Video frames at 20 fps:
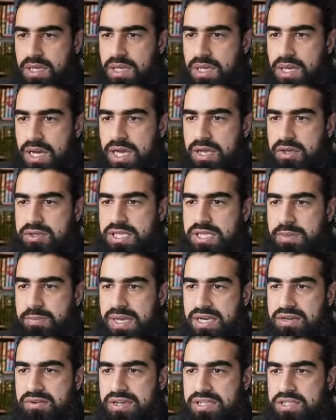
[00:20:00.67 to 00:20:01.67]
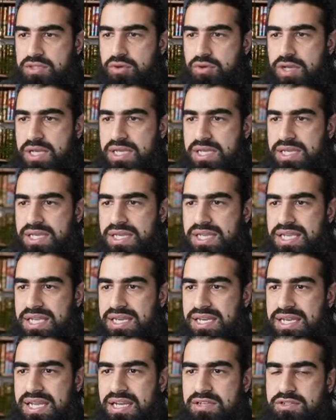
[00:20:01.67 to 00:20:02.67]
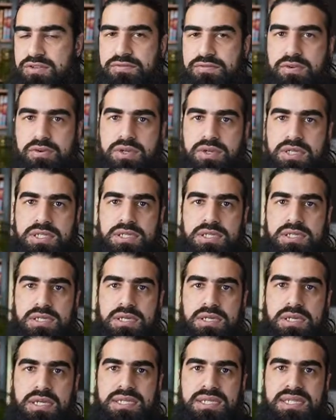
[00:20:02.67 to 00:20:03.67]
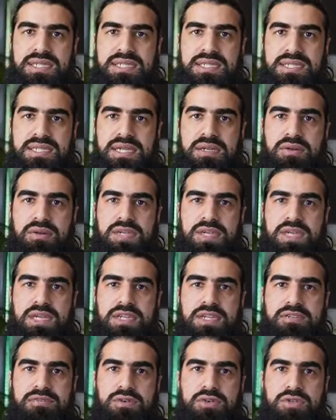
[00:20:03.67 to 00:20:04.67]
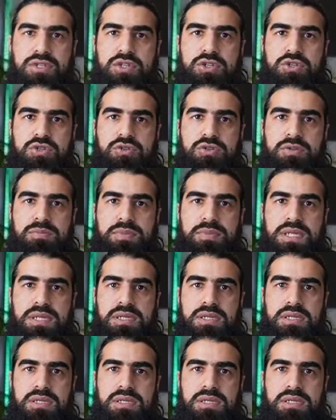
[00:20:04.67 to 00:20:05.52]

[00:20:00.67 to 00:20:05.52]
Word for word: I was saying background is going in and out of focus. Is it still going in and out of focus? It shouldn't be.